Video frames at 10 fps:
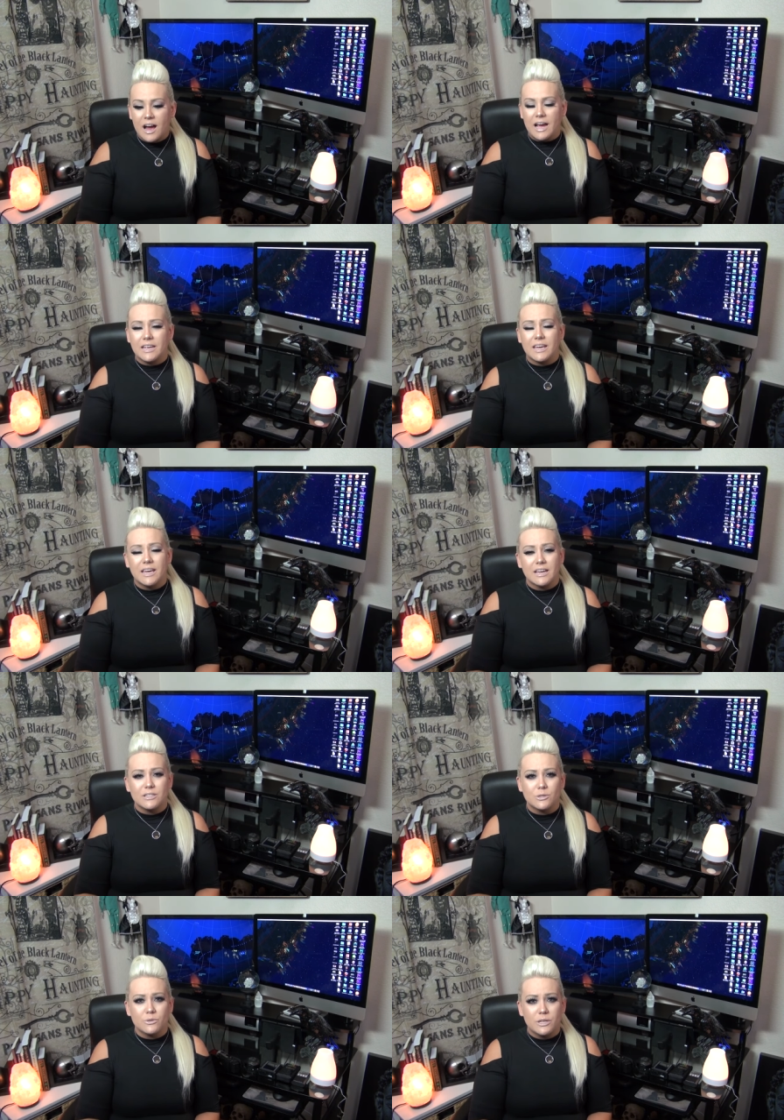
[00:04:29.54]
I
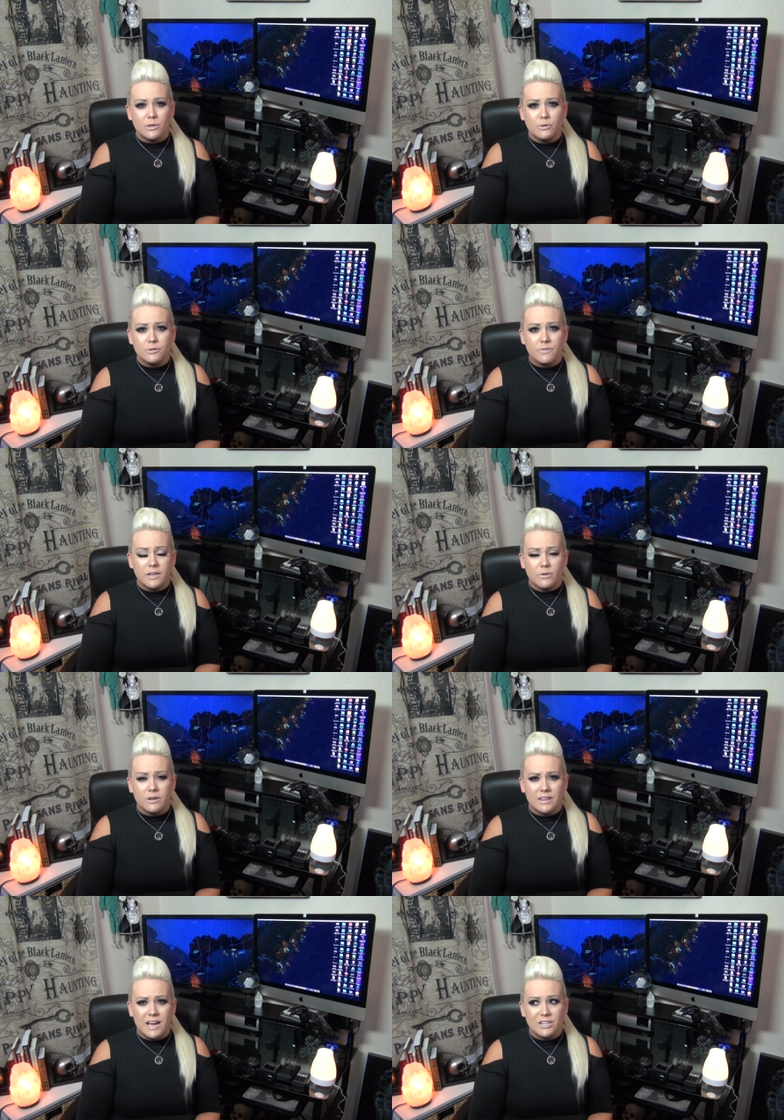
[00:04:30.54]
can't do a huge video
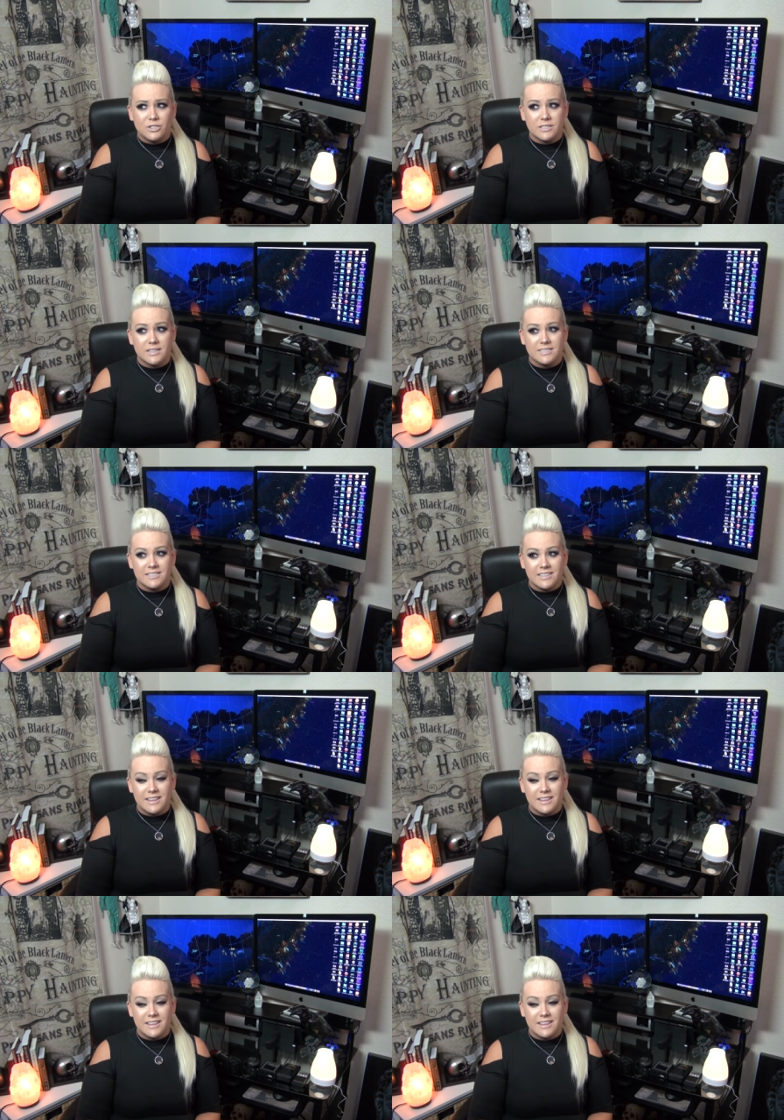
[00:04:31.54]
on that just because